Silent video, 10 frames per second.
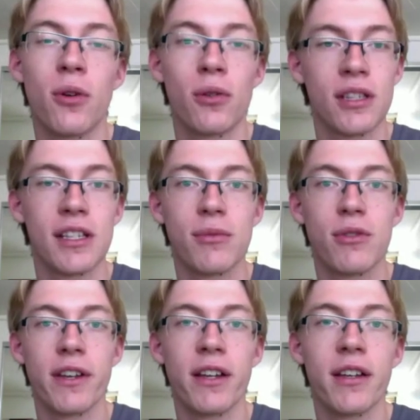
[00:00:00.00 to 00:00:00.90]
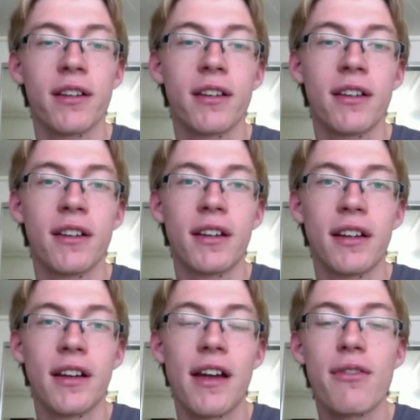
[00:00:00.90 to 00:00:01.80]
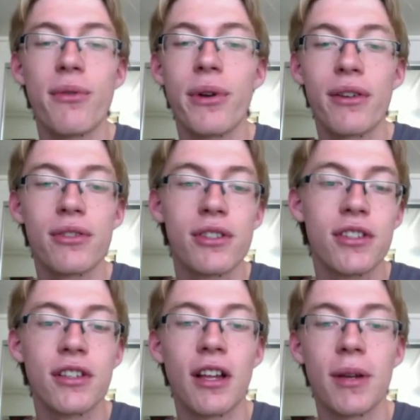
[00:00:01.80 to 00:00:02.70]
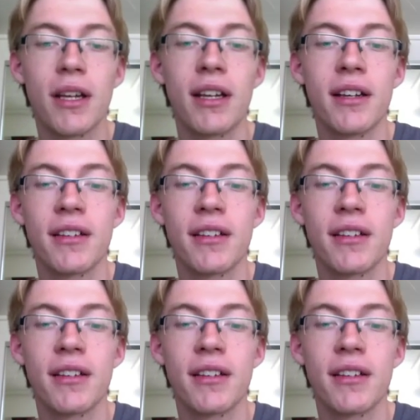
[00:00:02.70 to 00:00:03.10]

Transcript: roles in this movie. Everyone else is just going to be